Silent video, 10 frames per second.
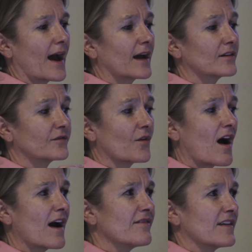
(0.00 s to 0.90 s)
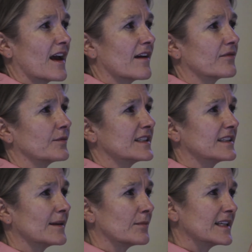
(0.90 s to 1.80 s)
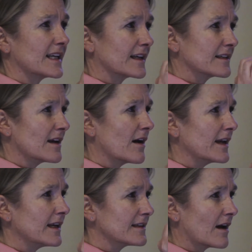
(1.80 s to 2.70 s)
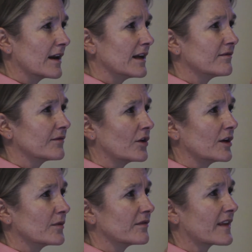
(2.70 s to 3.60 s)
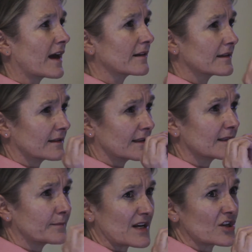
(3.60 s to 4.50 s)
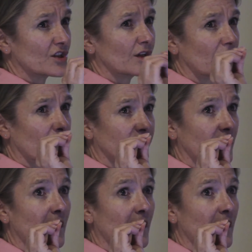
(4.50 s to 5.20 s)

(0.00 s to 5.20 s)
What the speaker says: And for IVF, we simply take a tiny, tiny volume of that suspension of